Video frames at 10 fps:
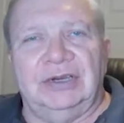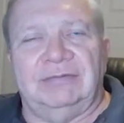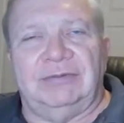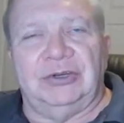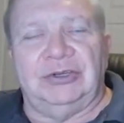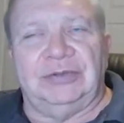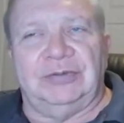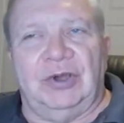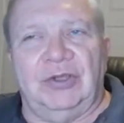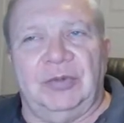First of
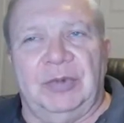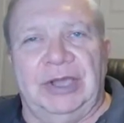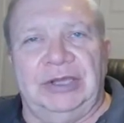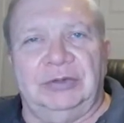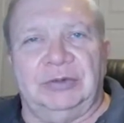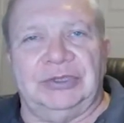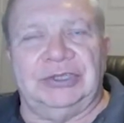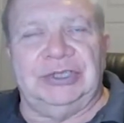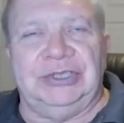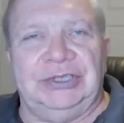all, the mind was
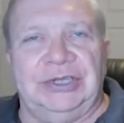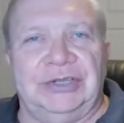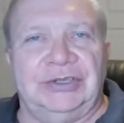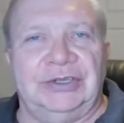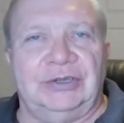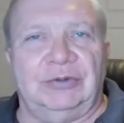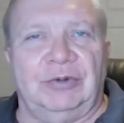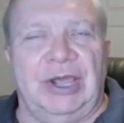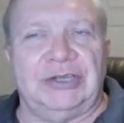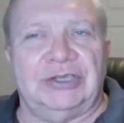seen as an
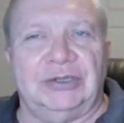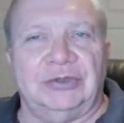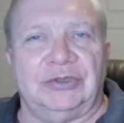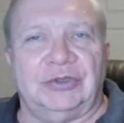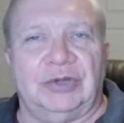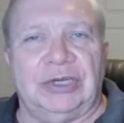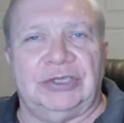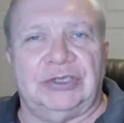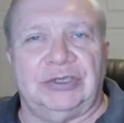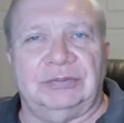irrational
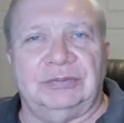structure.